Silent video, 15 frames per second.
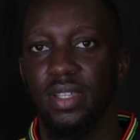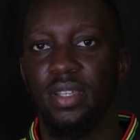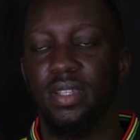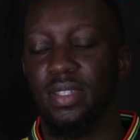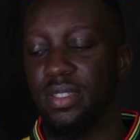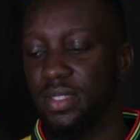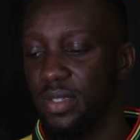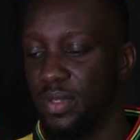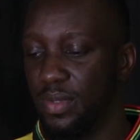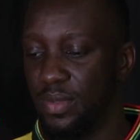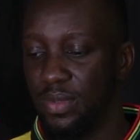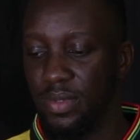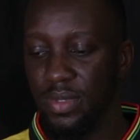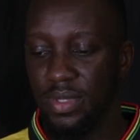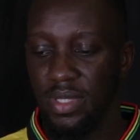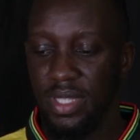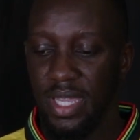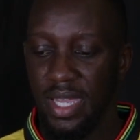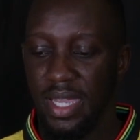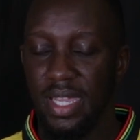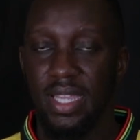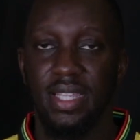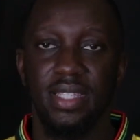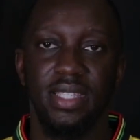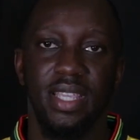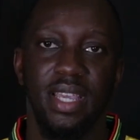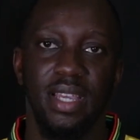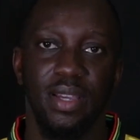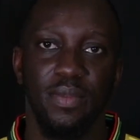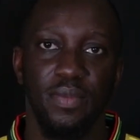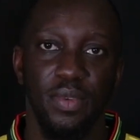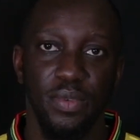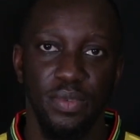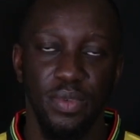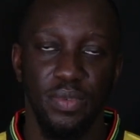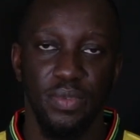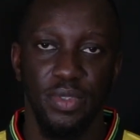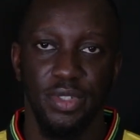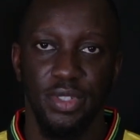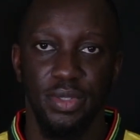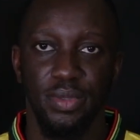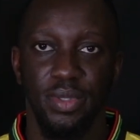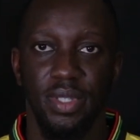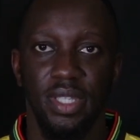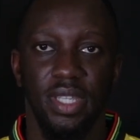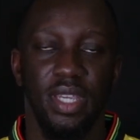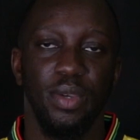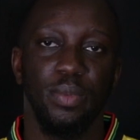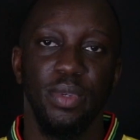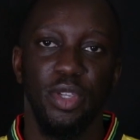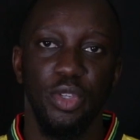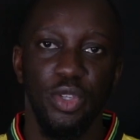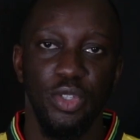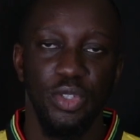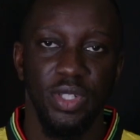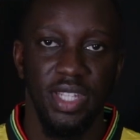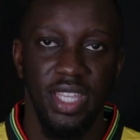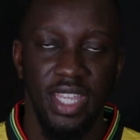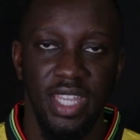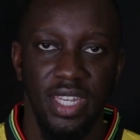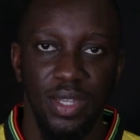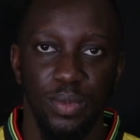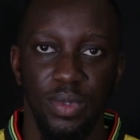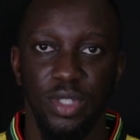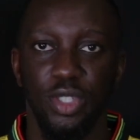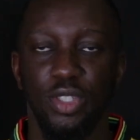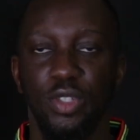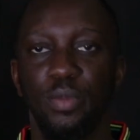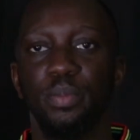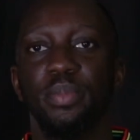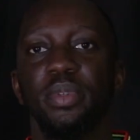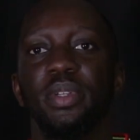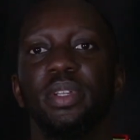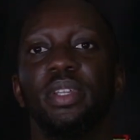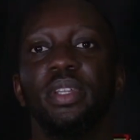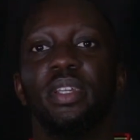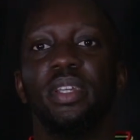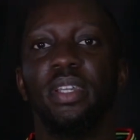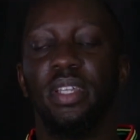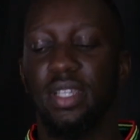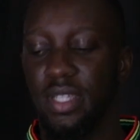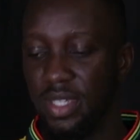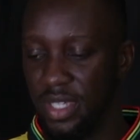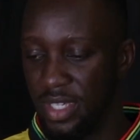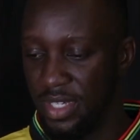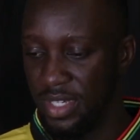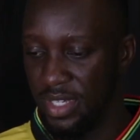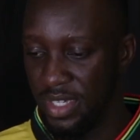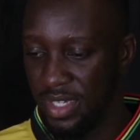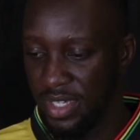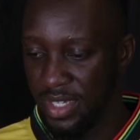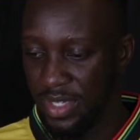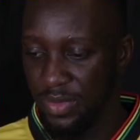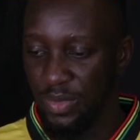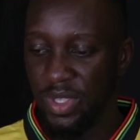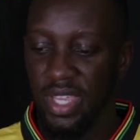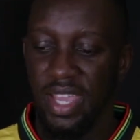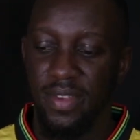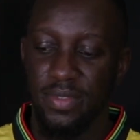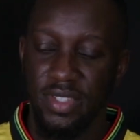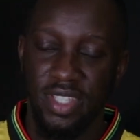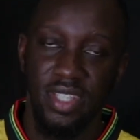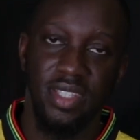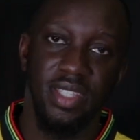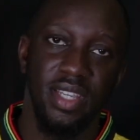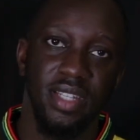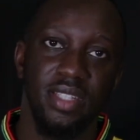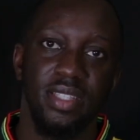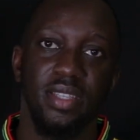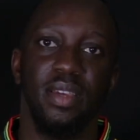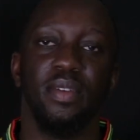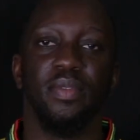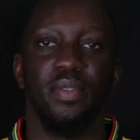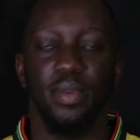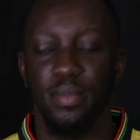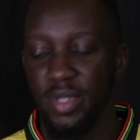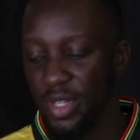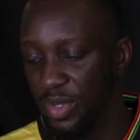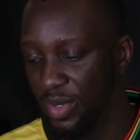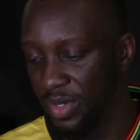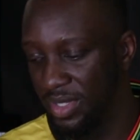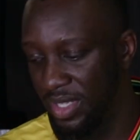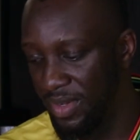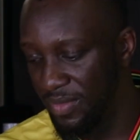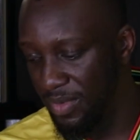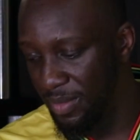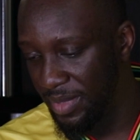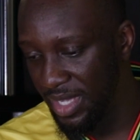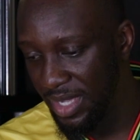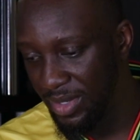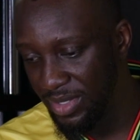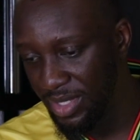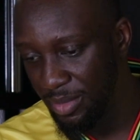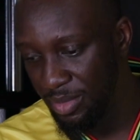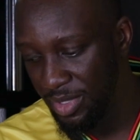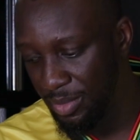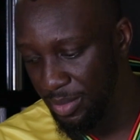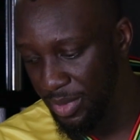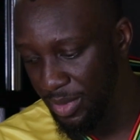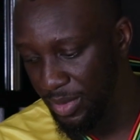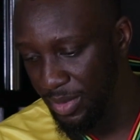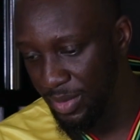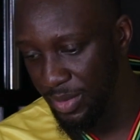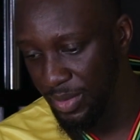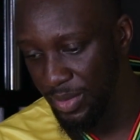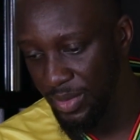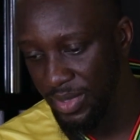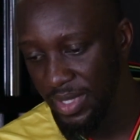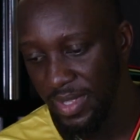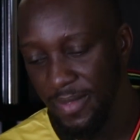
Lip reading: So that is fufu for you. And we usually eat it with soup. And we have TZs from the north and from the Hausa people.